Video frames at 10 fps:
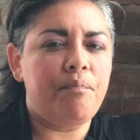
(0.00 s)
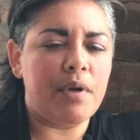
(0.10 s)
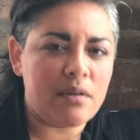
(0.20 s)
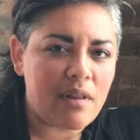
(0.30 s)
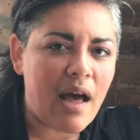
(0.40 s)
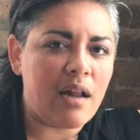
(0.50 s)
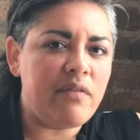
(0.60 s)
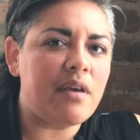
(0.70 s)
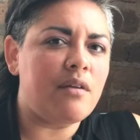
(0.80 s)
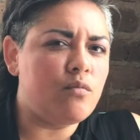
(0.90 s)
But a lot of
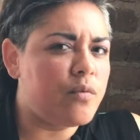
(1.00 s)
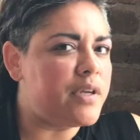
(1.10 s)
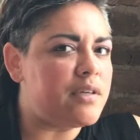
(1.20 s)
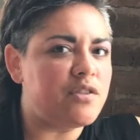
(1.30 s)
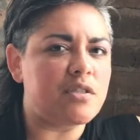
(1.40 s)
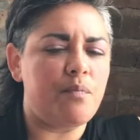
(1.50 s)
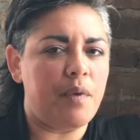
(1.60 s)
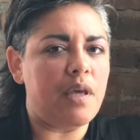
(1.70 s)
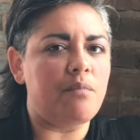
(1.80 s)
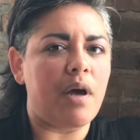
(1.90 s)
it can really just
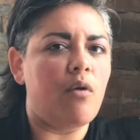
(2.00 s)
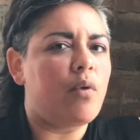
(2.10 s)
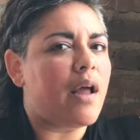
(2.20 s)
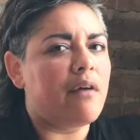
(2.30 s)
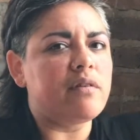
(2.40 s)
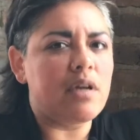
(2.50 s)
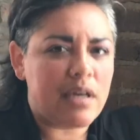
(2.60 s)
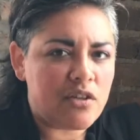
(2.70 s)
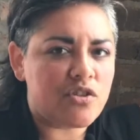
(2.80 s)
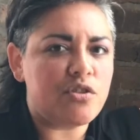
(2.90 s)
be about whatever
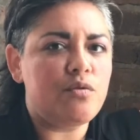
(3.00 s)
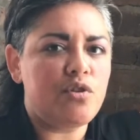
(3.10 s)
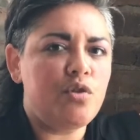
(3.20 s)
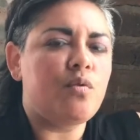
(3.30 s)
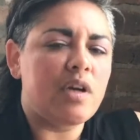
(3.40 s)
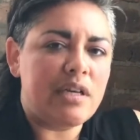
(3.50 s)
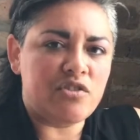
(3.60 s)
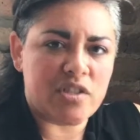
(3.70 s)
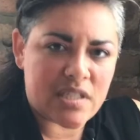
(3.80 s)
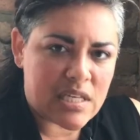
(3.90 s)
issue you are
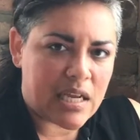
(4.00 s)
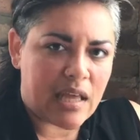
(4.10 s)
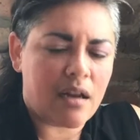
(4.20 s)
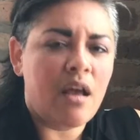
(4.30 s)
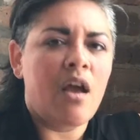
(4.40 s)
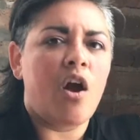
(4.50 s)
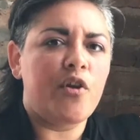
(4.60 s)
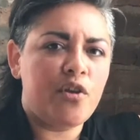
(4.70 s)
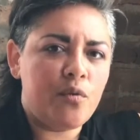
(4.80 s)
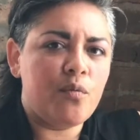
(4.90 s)
interested in.
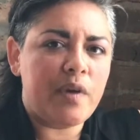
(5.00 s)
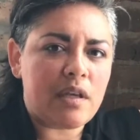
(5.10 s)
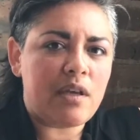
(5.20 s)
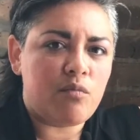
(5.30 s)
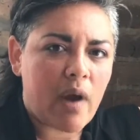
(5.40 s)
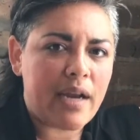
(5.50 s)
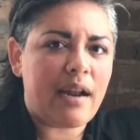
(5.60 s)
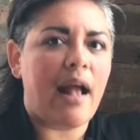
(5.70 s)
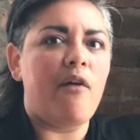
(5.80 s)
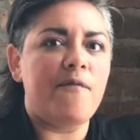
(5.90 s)
Are you really right
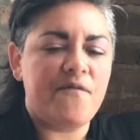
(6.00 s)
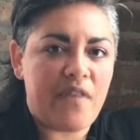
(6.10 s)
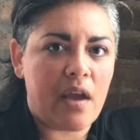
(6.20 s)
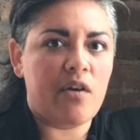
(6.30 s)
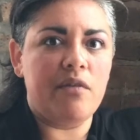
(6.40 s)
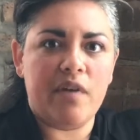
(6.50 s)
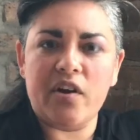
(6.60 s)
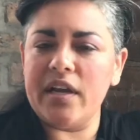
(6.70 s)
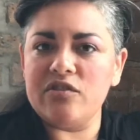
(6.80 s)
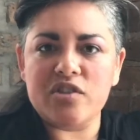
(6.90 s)
now very,
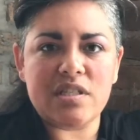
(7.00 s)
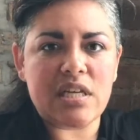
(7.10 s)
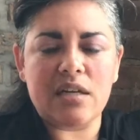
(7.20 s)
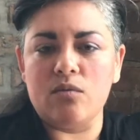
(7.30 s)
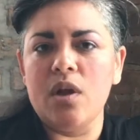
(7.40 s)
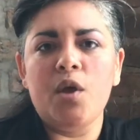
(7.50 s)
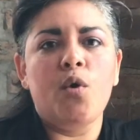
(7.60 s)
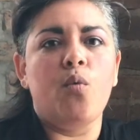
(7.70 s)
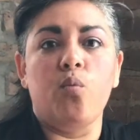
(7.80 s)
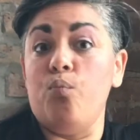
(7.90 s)
very interested in
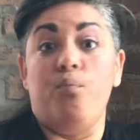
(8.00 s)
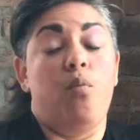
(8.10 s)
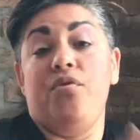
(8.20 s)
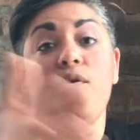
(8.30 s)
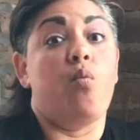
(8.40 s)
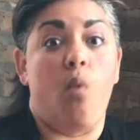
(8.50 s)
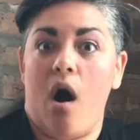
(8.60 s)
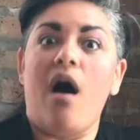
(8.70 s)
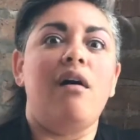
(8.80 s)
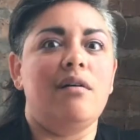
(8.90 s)
the
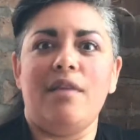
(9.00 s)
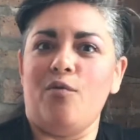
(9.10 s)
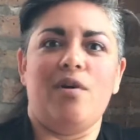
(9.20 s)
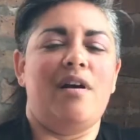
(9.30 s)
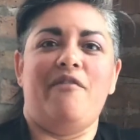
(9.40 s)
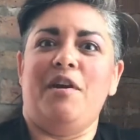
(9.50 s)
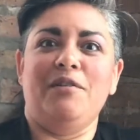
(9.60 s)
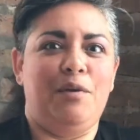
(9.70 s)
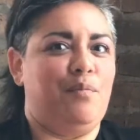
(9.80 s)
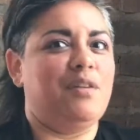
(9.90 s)
wall that we're
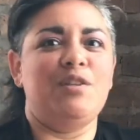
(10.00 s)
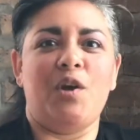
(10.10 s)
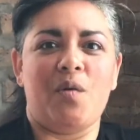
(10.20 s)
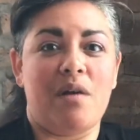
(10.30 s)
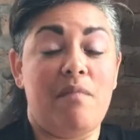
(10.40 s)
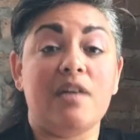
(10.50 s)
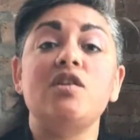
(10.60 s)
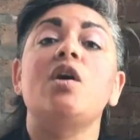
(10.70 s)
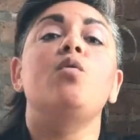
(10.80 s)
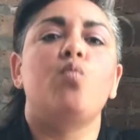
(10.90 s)
evidently building around
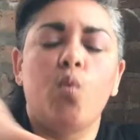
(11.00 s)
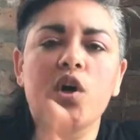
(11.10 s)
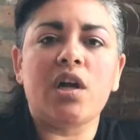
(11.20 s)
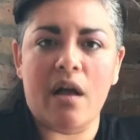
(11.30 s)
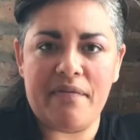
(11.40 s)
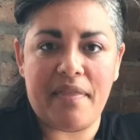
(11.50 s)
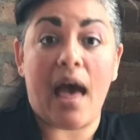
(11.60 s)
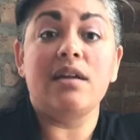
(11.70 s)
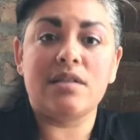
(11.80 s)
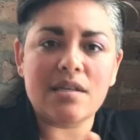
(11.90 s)
Mexico? Work on
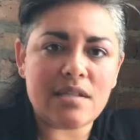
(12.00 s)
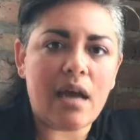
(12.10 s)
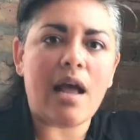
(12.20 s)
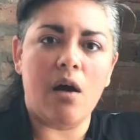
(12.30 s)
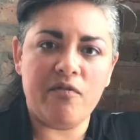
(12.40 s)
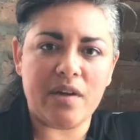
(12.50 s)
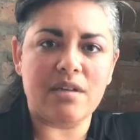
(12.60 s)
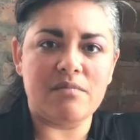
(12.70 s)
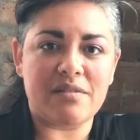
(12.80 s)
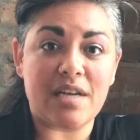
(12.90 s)
that. Does that help
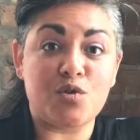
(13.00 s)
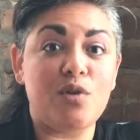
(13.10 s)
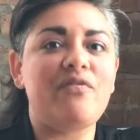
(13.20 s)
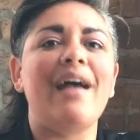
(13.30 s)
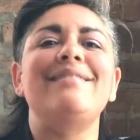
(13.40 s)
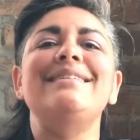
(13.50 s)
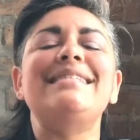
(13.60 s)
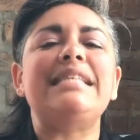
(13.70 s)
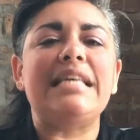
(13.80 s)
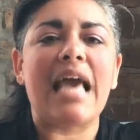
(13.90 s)
victims of sexual
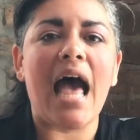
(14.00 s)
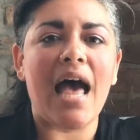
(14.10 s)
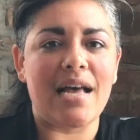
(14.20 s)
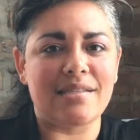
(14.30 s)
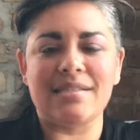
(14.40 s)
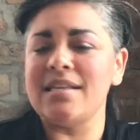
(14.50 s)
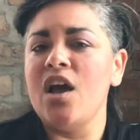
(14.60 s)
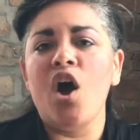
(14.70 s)
violence? Yes.